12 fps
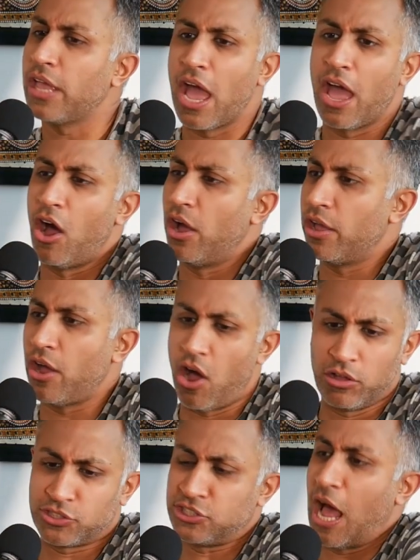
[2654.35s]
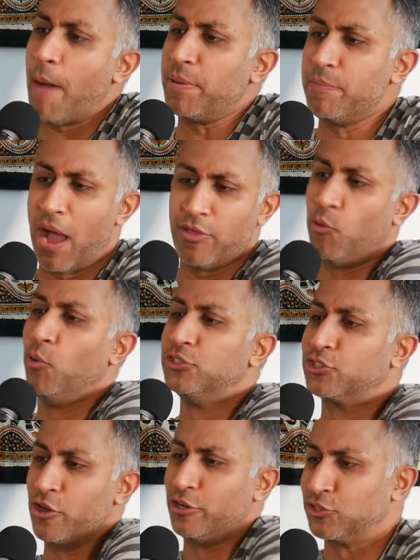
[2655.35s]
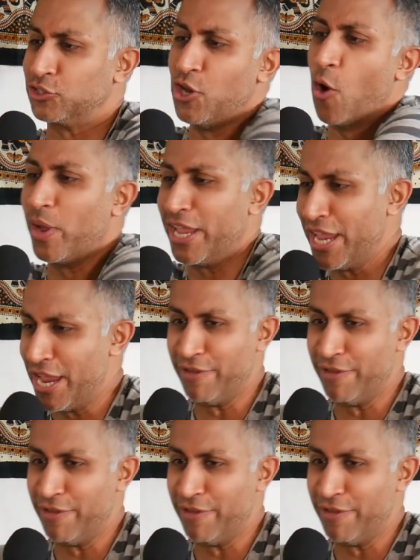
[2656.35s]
Yeah, stopping by the woods on a snowy evening.